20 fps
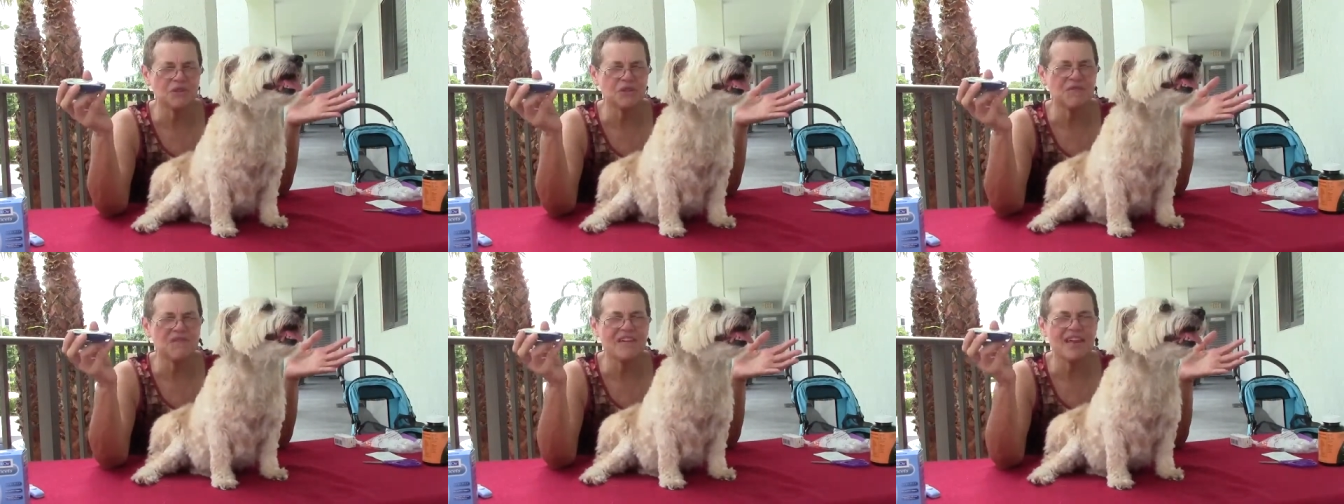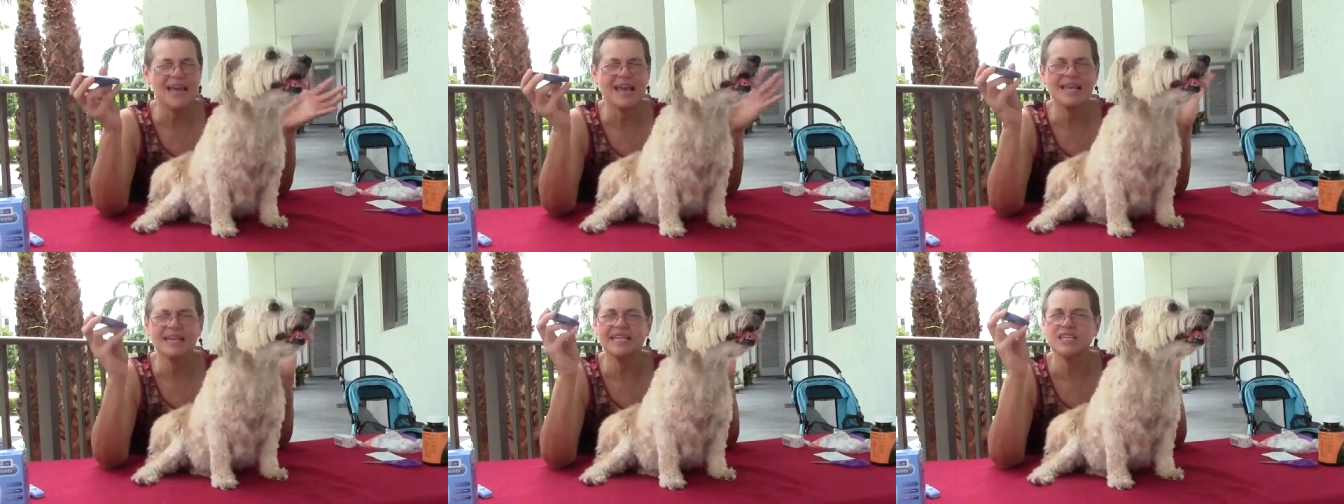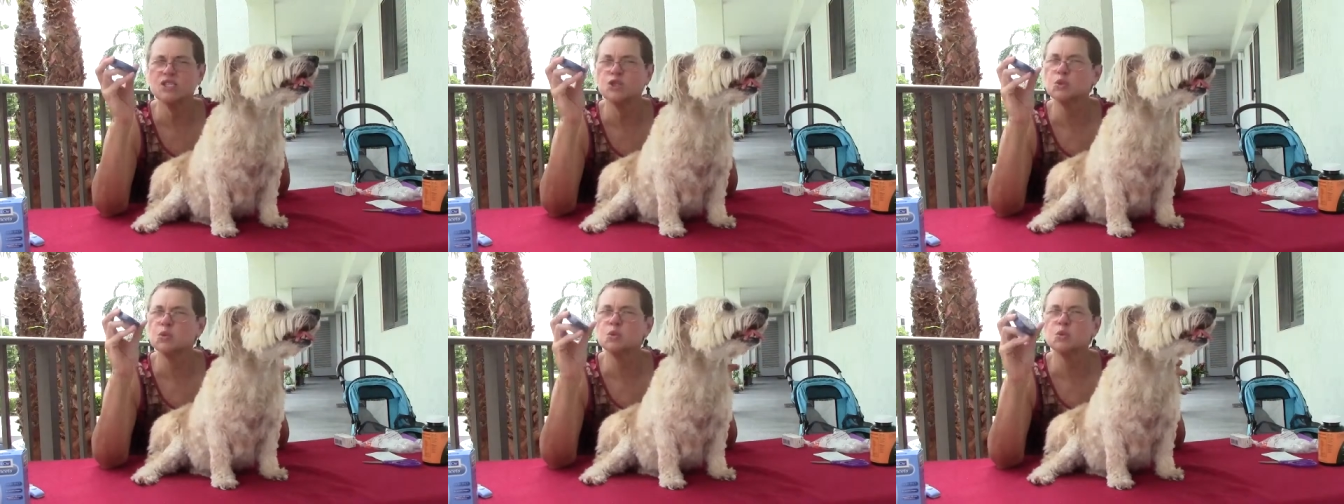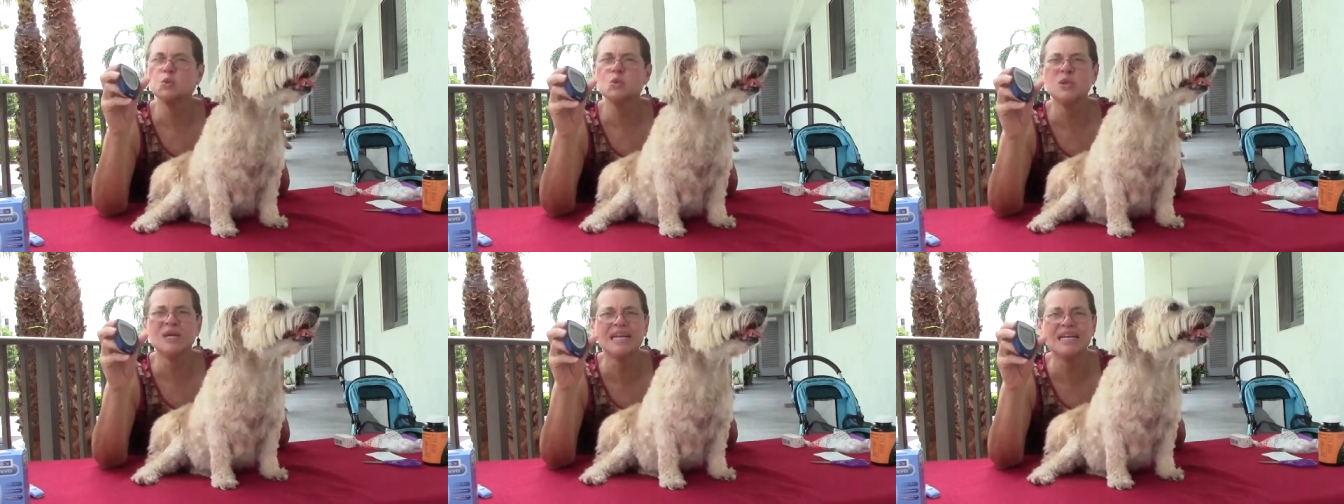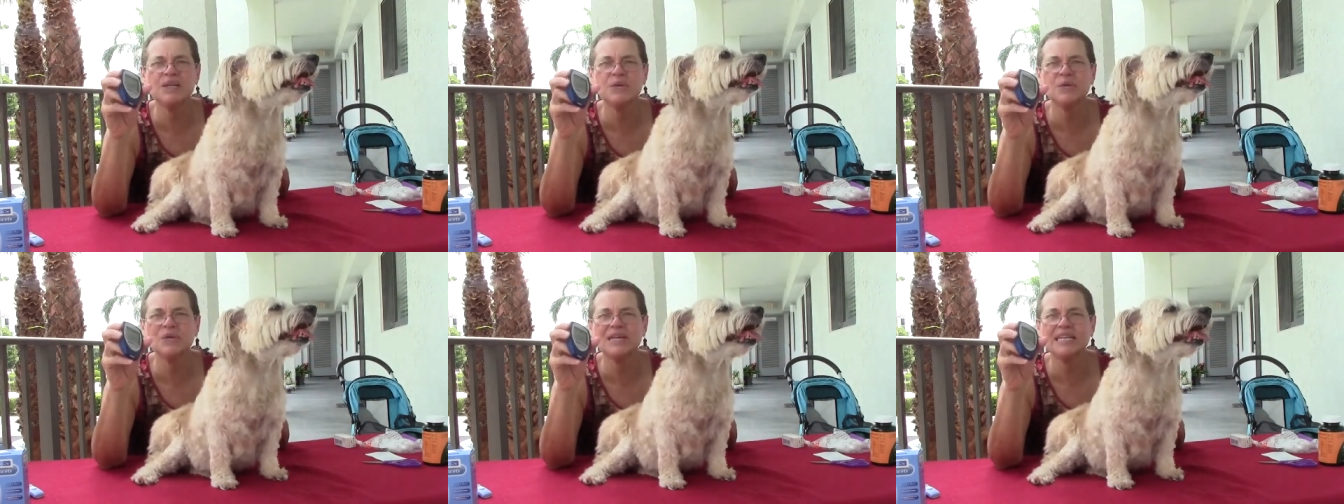to the vet. It's
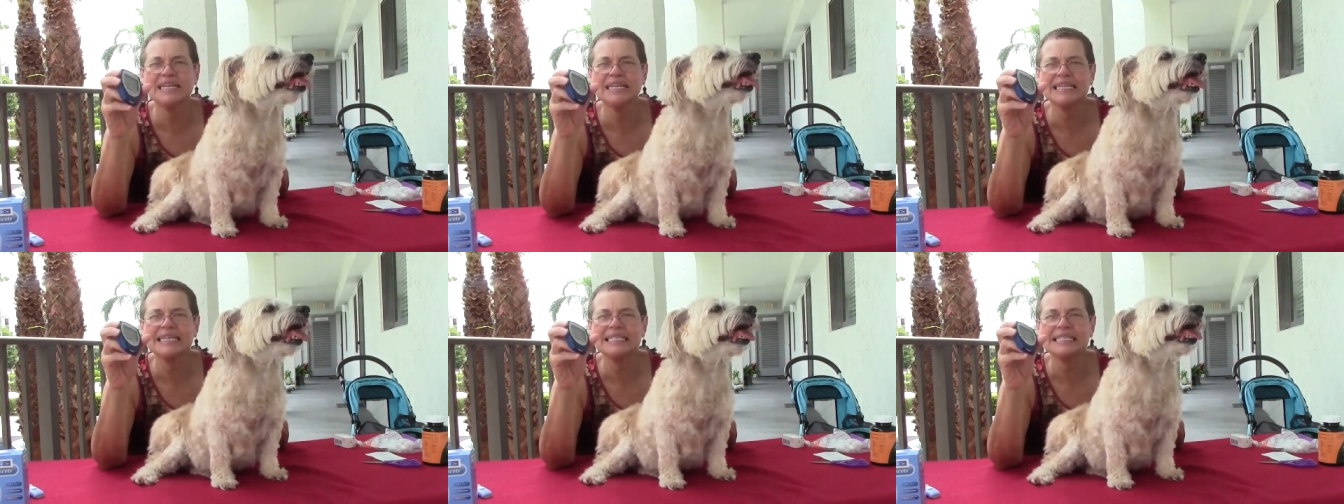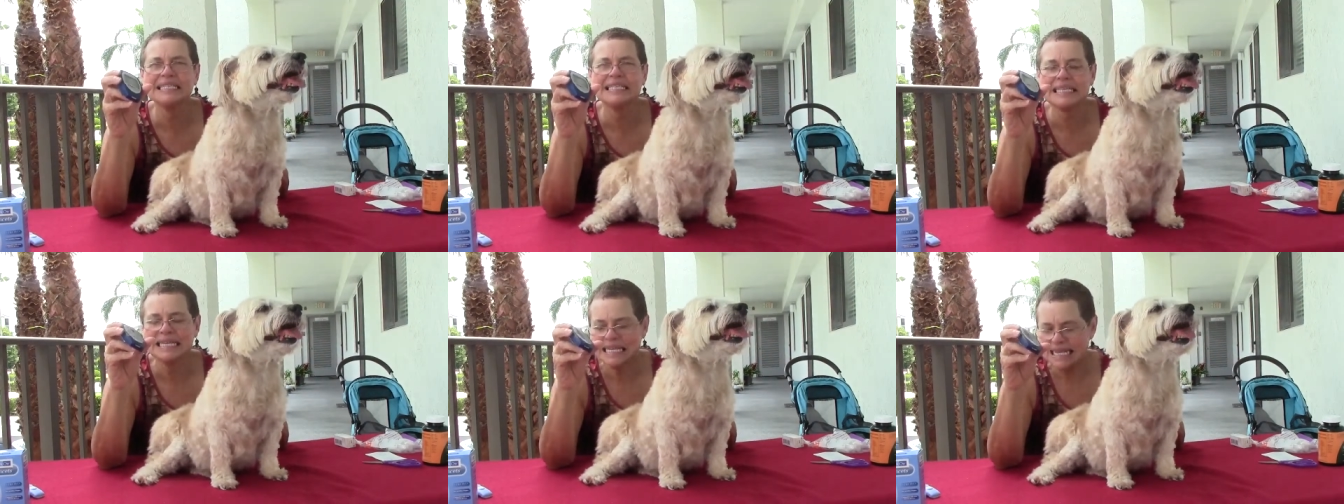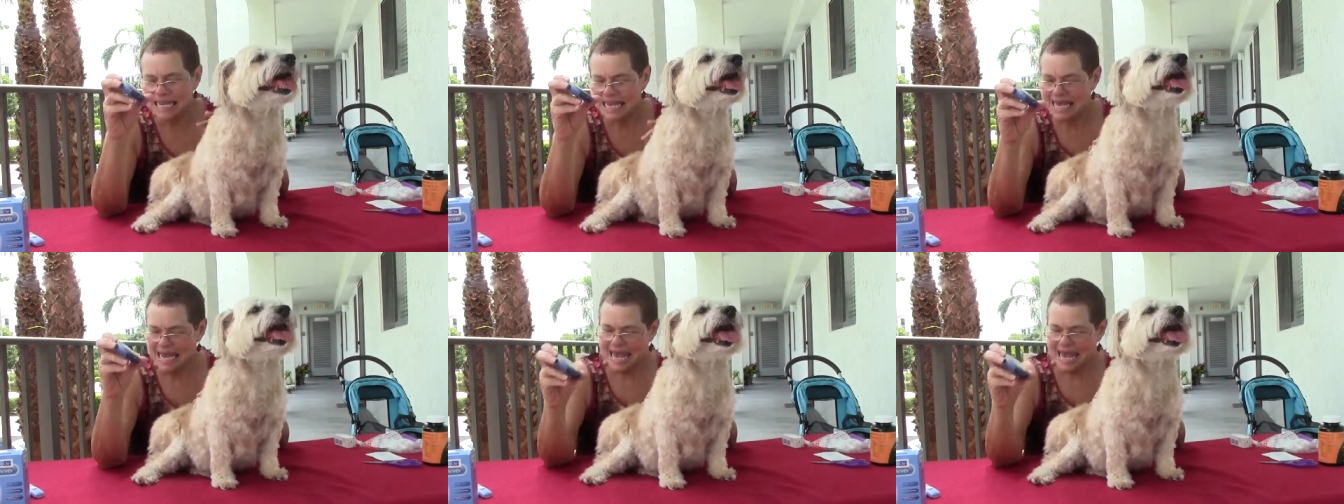really, really easy.